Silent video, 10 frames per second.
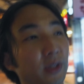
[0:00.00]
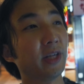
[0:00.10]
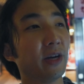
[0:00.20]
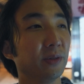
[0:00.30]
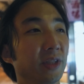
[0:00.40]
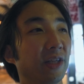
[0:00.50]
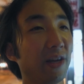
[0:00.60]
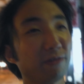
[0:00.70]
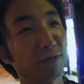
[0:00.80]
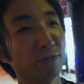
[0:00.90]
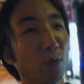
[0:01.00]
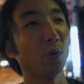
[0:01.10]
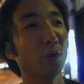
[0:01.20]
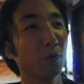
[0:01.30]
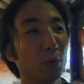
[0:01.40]
right now is at
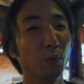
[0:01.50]
f4,